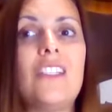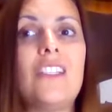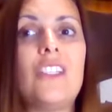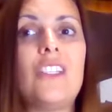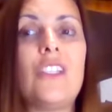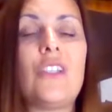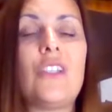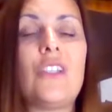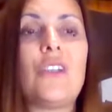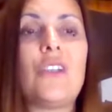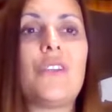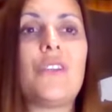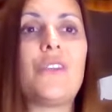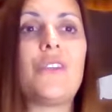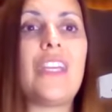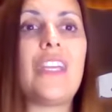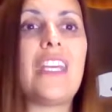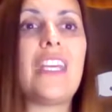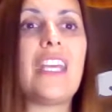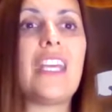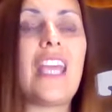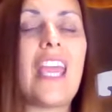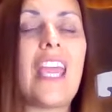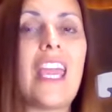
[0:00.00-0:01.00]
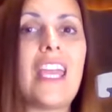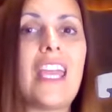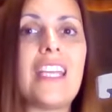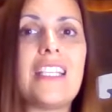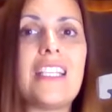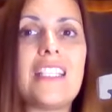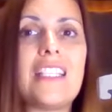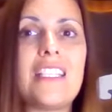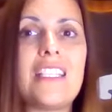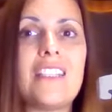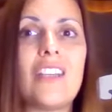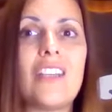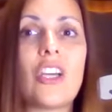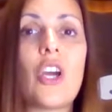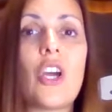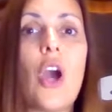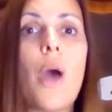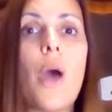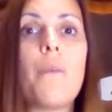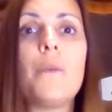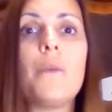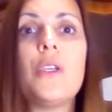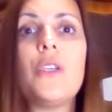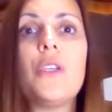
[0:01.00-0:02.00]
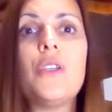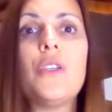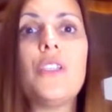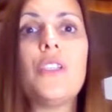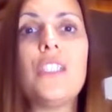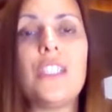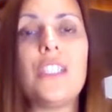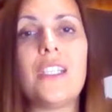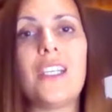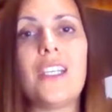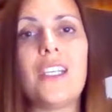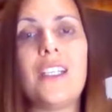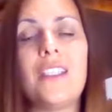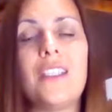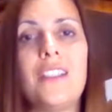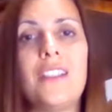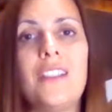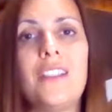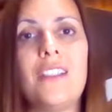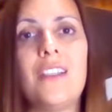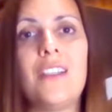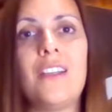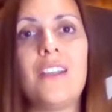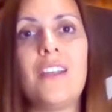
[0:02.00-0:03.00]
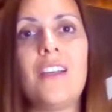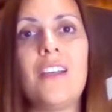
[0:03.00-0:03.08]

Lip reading: to create the communion